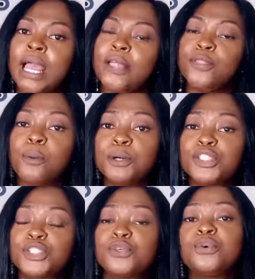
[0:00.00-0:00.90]
Number
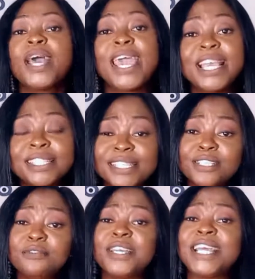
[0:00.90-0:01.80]
2,
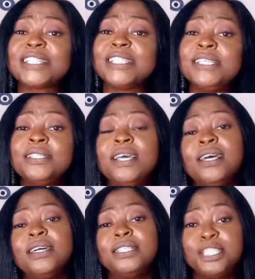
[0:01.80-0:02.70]
instead of
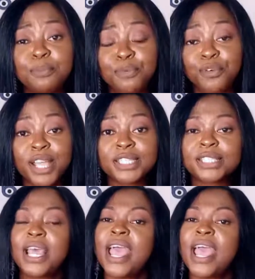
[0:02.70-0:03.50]
getting depressed,